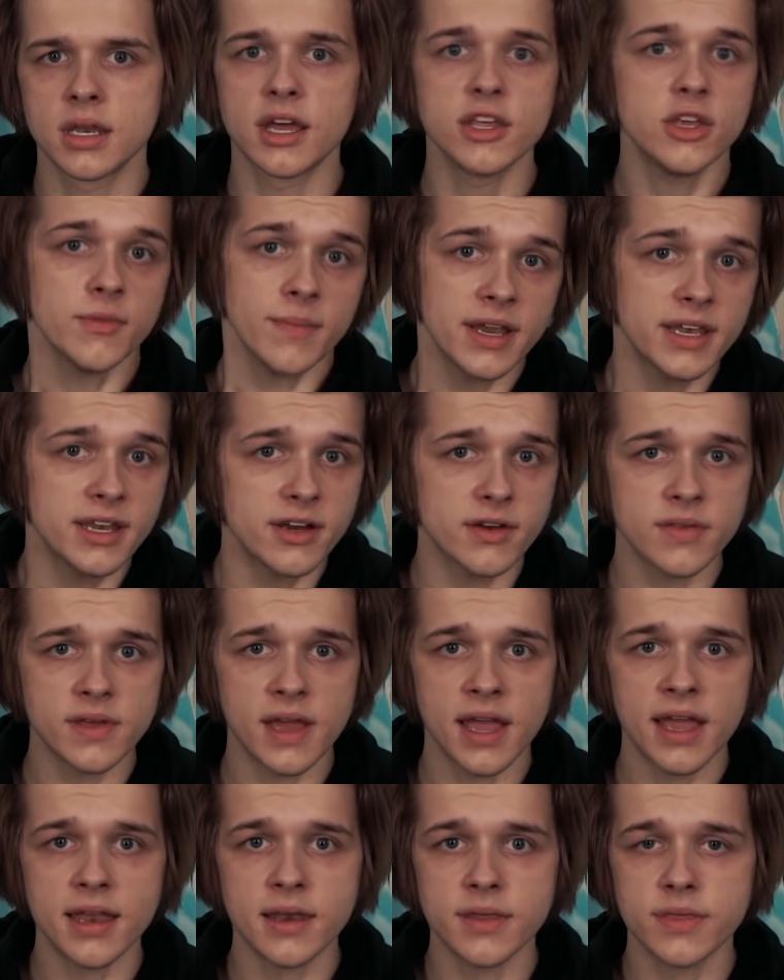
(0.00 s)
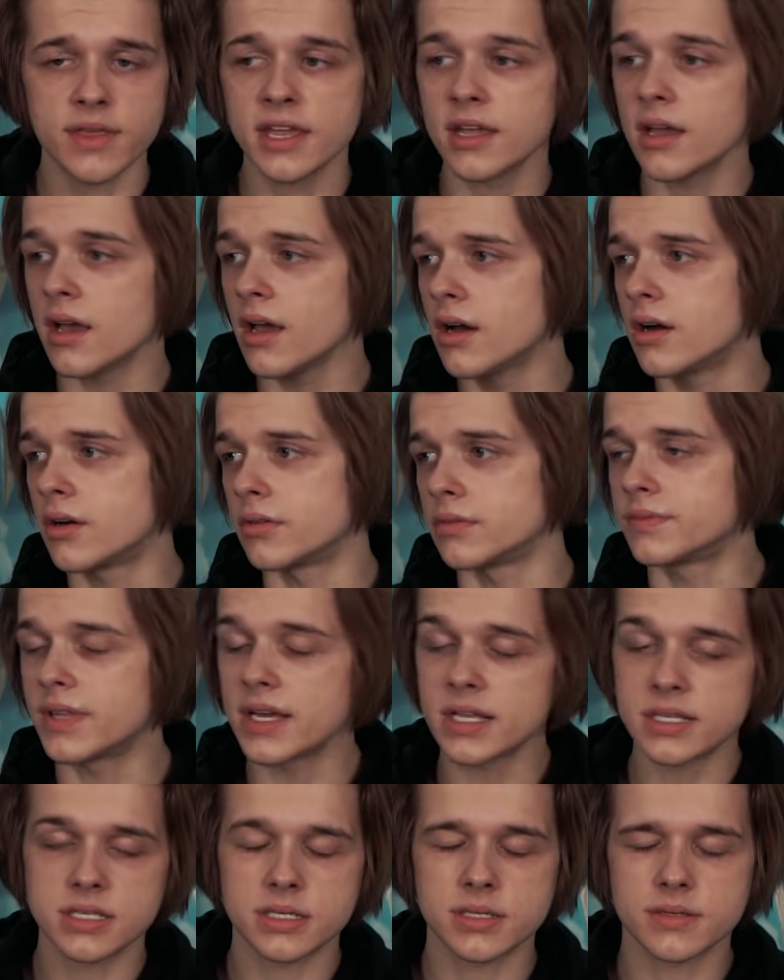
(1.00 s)
Now, you might hear that and think, oh,
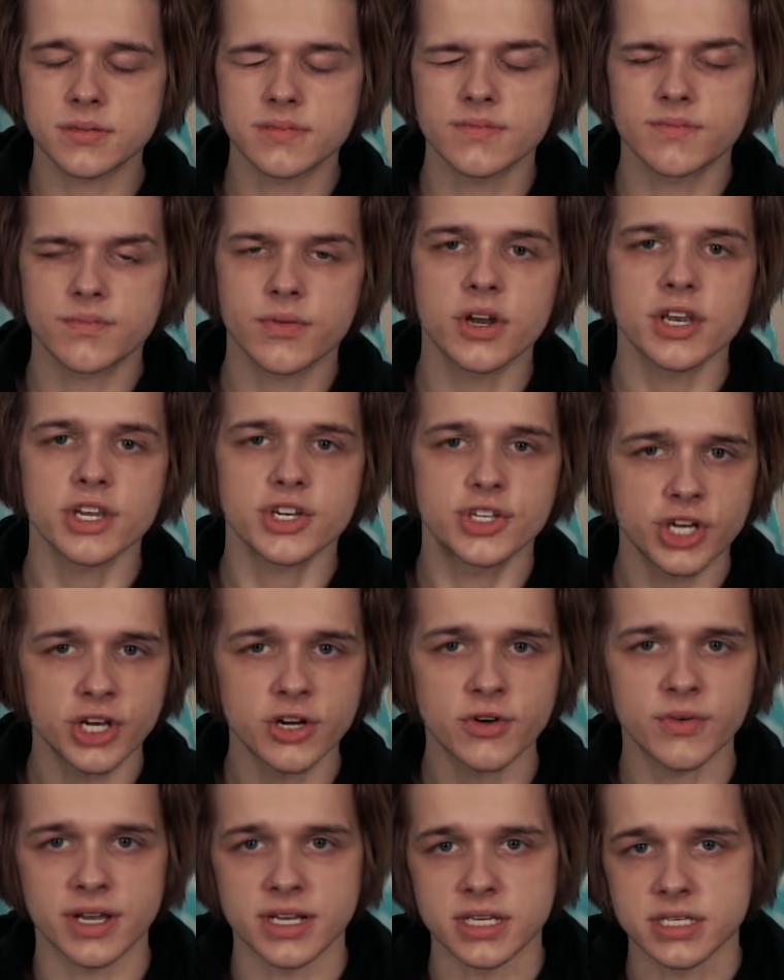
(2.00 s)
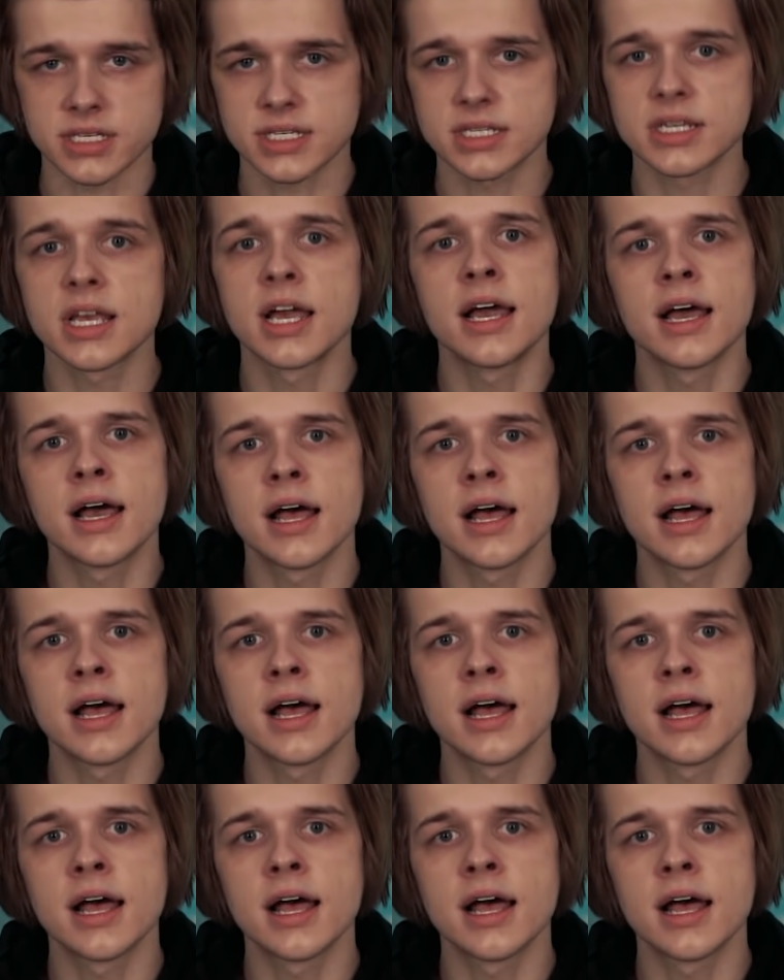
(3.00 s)
that's pretty generous.